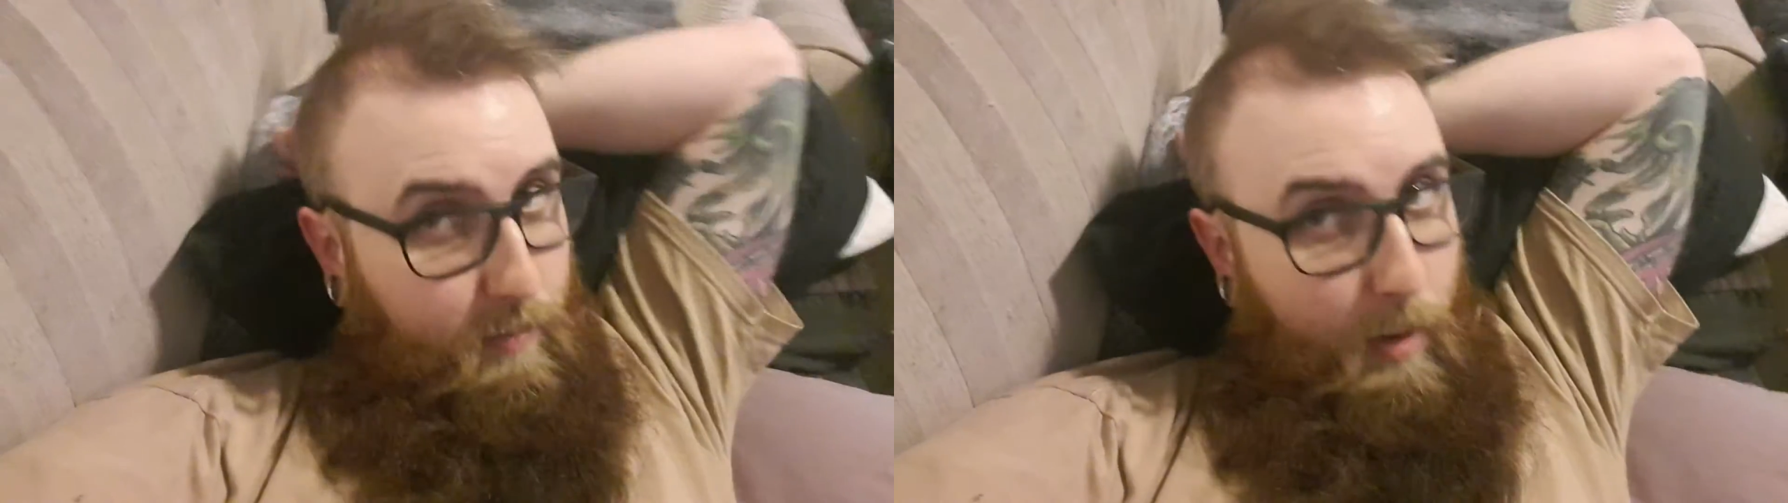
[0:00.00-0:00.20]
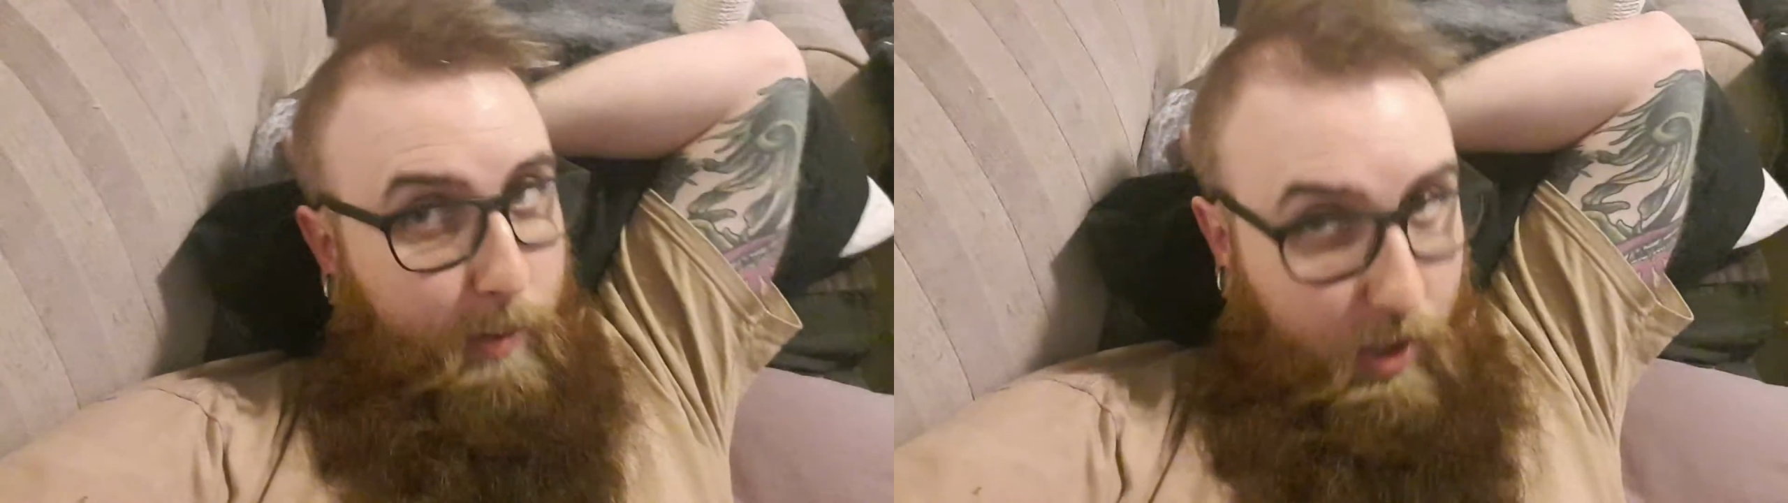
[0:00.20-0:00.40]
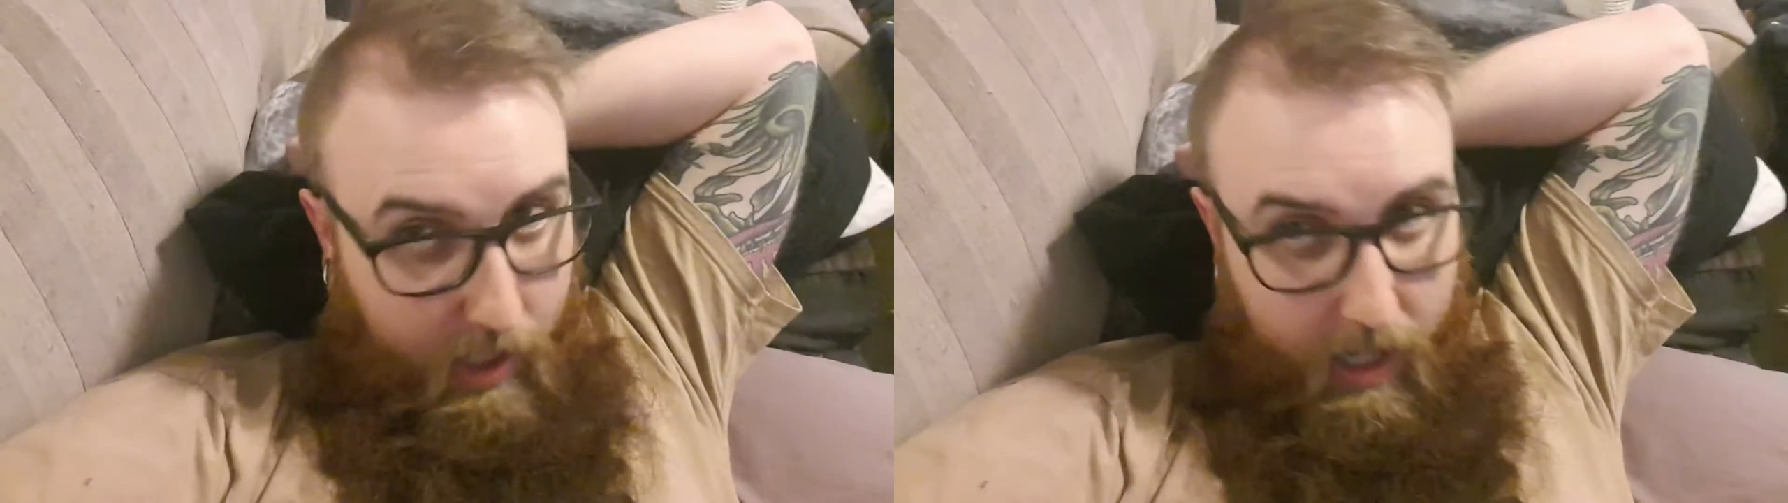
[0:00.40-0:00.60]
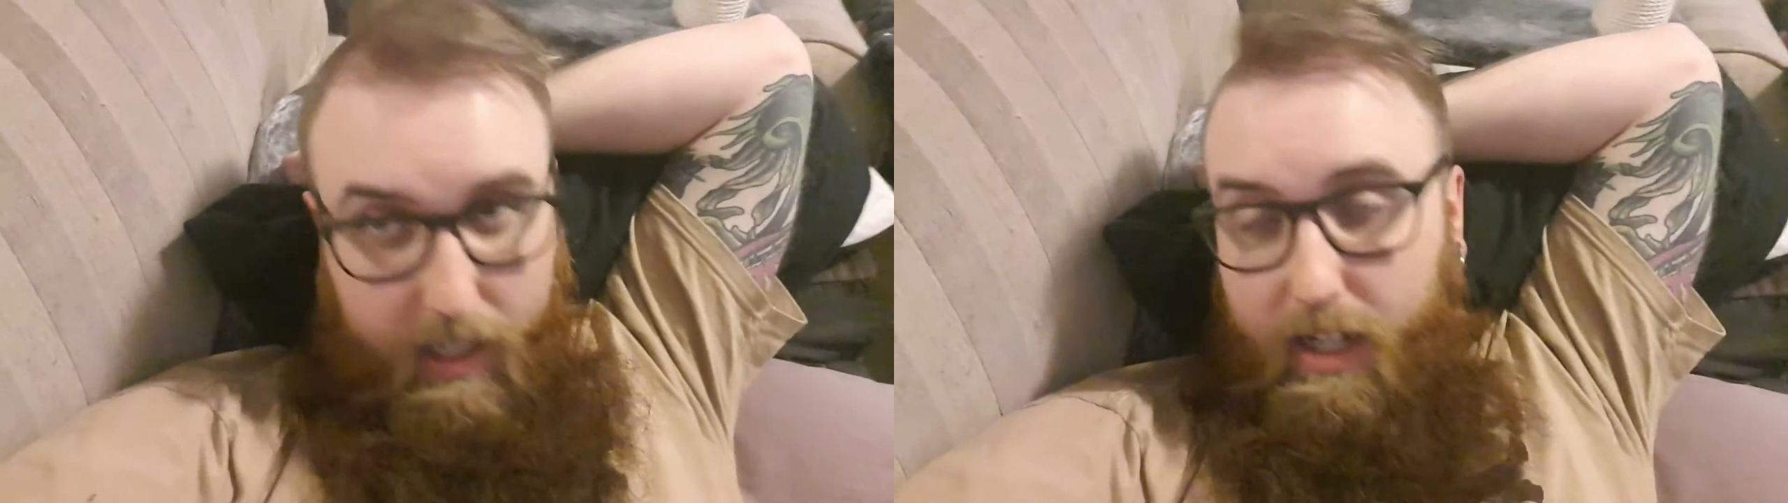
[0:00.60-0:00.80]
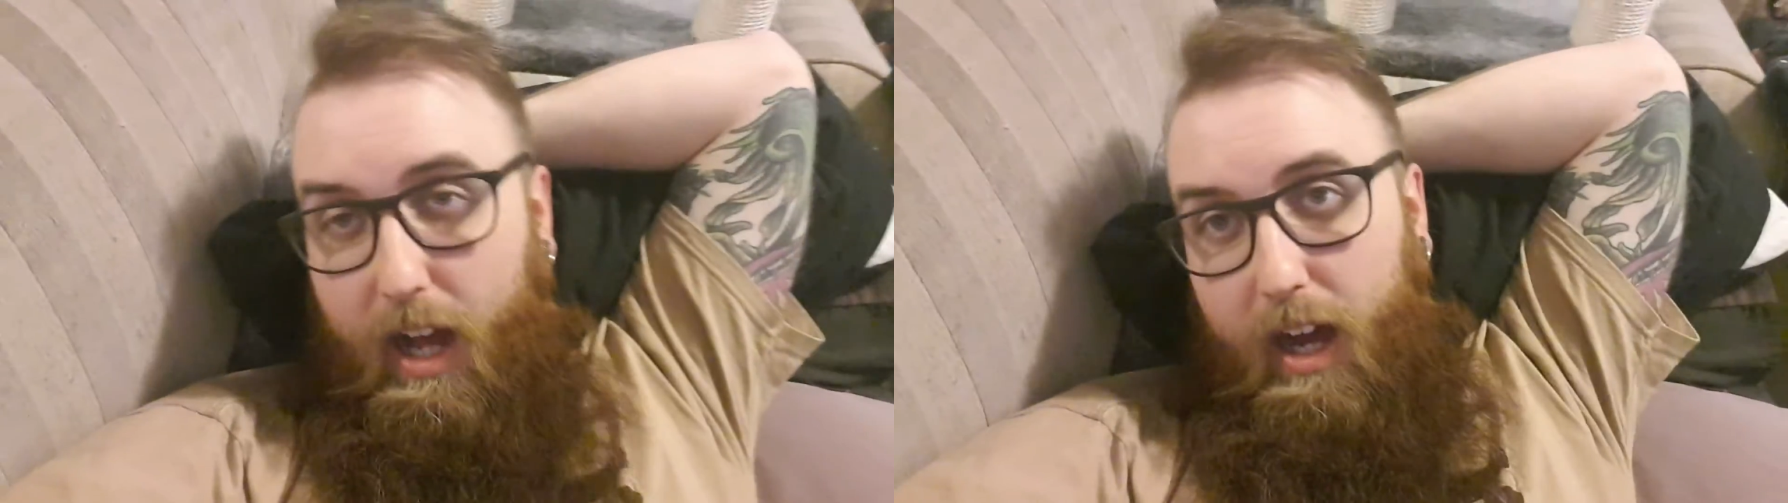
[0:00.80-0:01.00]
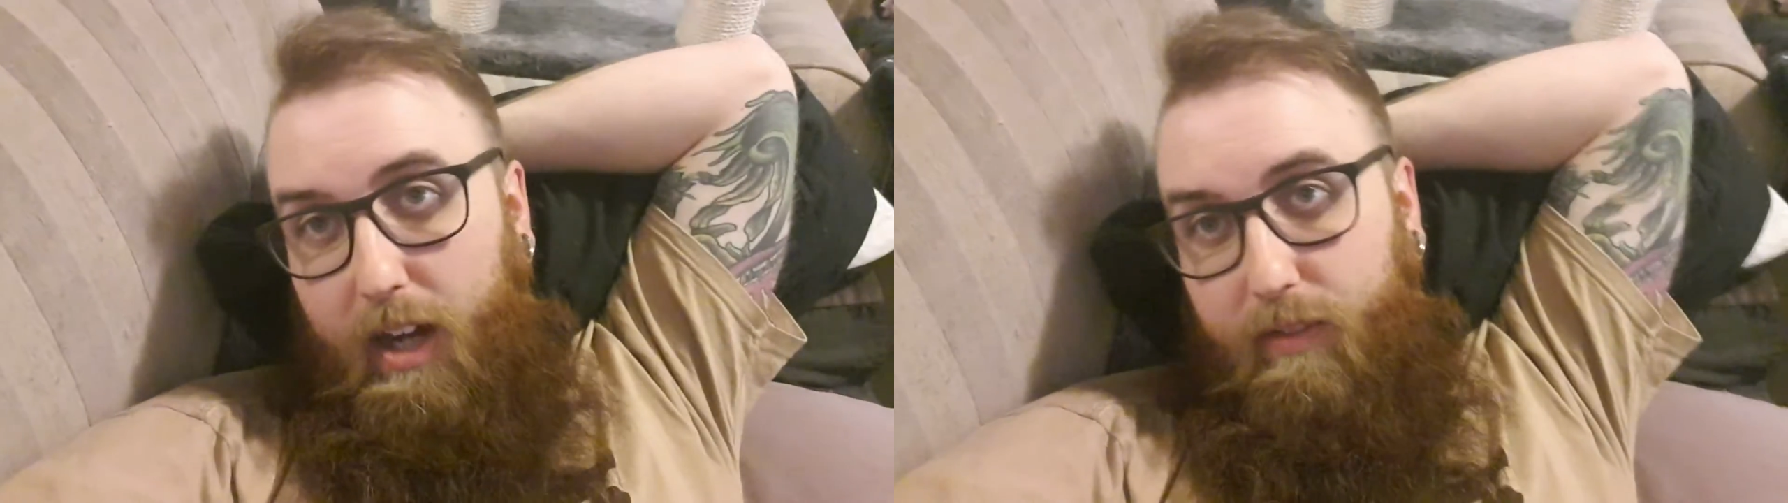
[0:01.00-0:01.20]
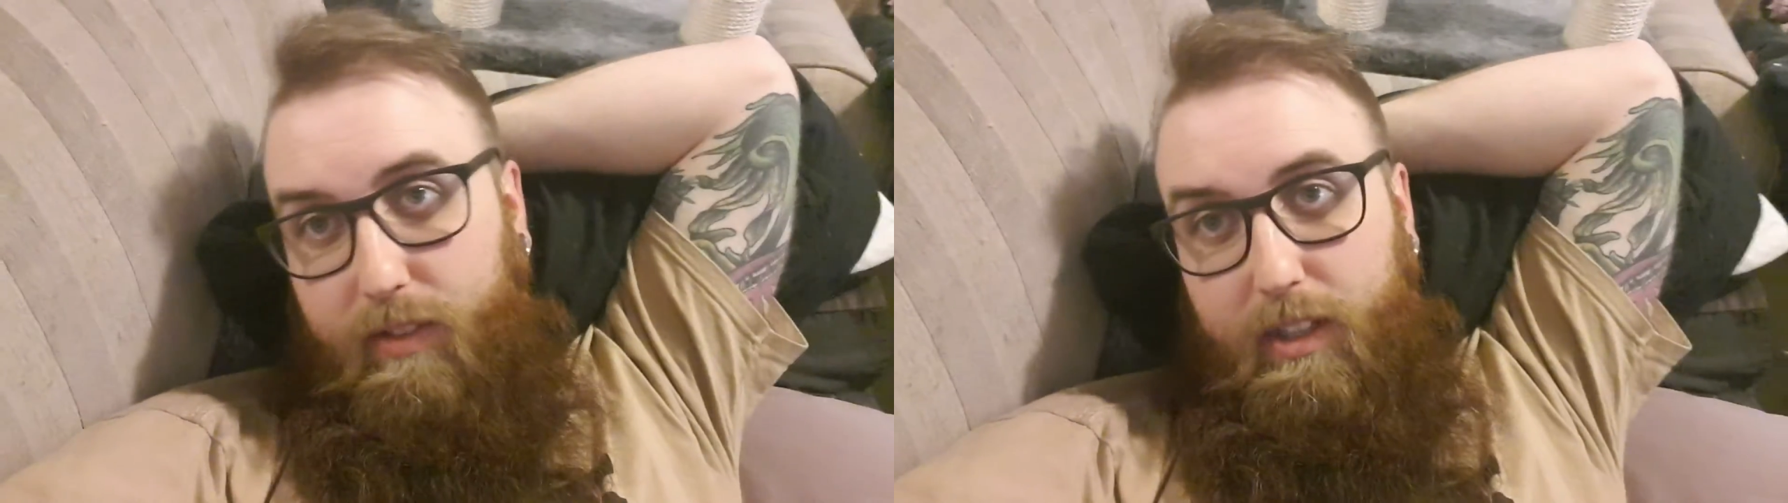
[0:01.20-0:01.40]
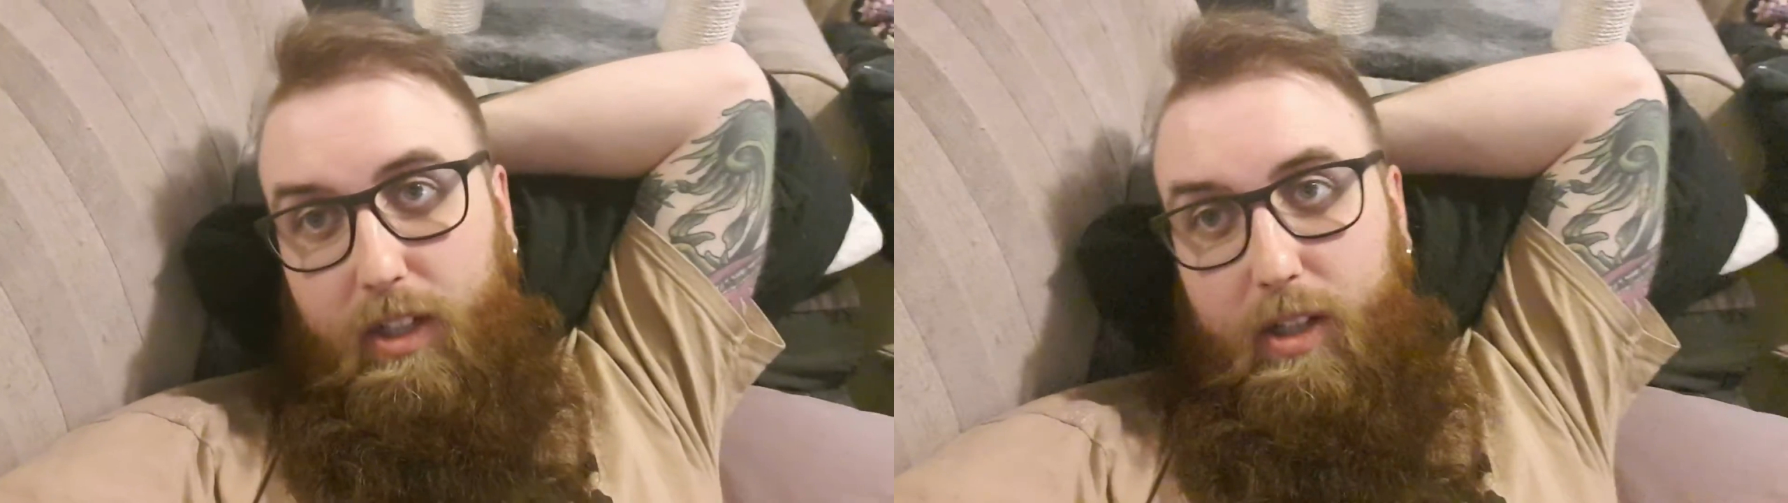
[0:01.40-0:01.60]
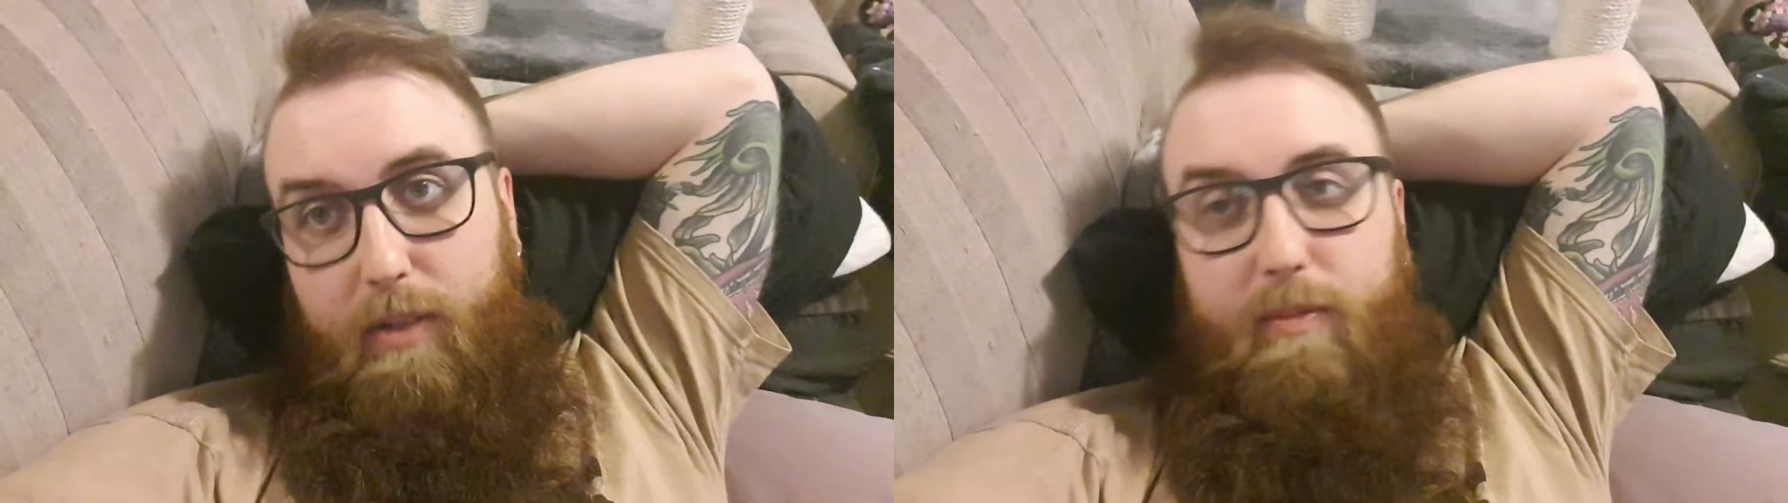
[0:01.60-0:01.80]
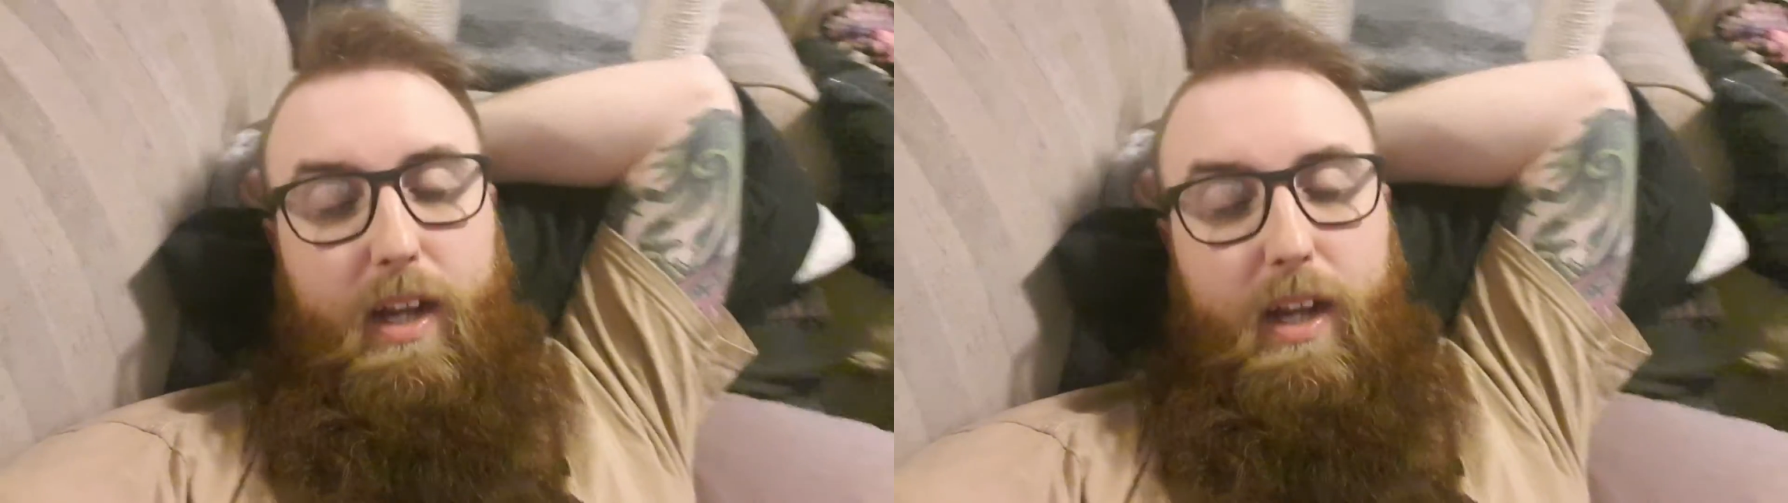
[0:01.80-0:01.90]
Probably could cut it in half and, you know,